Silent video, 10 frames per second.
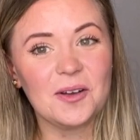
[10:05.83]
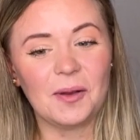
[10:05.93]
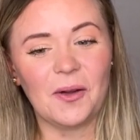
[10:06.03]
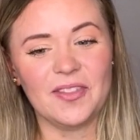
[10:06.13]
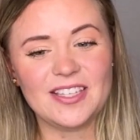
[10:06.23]

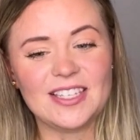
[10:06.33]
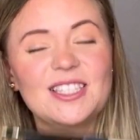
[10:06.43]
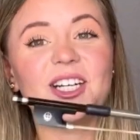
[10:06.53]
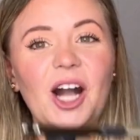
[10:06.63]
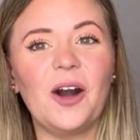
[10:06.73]
bow, and this is the
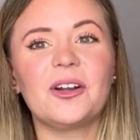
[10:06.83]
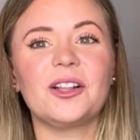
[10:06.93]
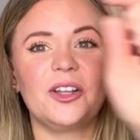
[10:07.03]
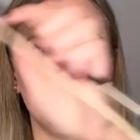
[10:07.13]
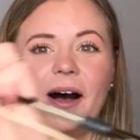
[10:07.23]
Coda
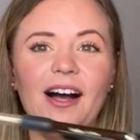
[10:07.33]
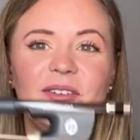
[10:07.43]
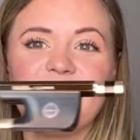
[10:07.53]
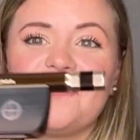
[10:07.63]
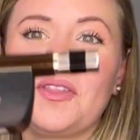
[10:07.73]
Luma
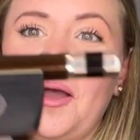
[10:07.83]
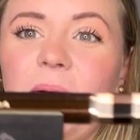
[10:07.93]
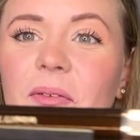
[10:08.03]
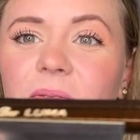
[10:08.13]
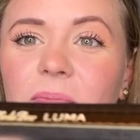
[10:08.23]

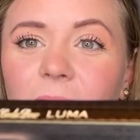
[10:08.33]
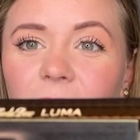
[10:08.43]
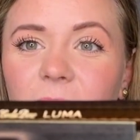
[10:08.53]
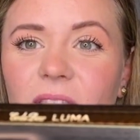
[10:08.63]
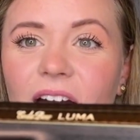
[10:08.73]

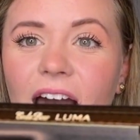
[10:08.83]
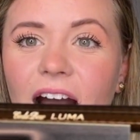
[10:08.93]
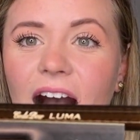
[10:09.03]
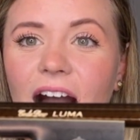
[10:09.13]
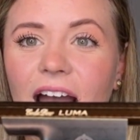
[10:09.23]
bow that
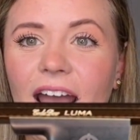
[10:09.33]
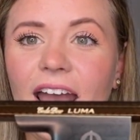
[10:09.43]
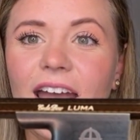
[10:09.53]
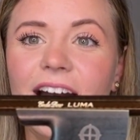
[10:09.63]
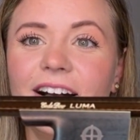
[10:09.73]

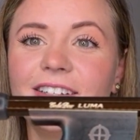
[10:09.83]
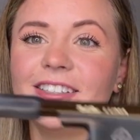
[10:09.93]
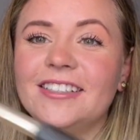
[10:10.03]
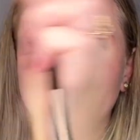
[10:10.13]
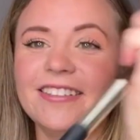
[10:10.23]

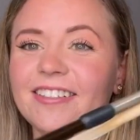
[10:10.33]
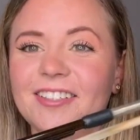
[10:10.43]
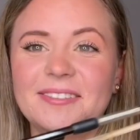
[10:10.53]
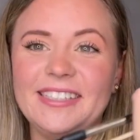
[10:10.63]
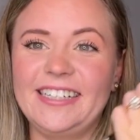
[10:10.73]

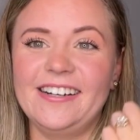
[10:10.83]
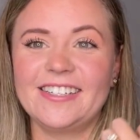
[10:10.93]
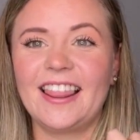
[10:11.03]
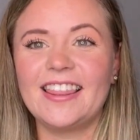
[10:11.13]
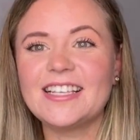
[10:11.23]
oh my gosh,
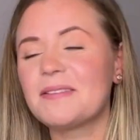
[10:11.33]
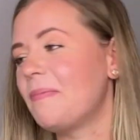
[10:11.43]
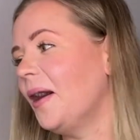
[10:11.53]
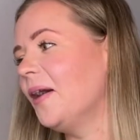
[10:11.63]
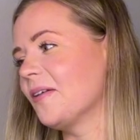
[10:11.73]
this
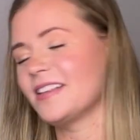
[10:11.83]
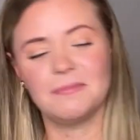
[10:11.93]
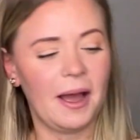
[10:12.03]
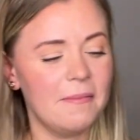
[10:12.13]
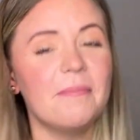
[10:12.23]
bow is
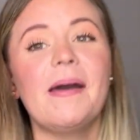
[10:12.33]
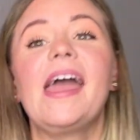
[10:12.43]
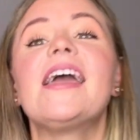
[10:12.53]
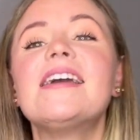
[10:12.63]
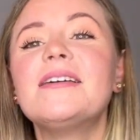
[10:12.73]
my
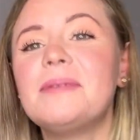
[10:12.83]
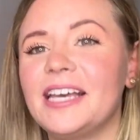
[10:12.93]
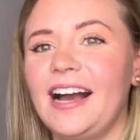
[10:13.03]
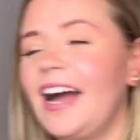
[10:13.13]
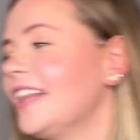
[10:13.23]
baby. I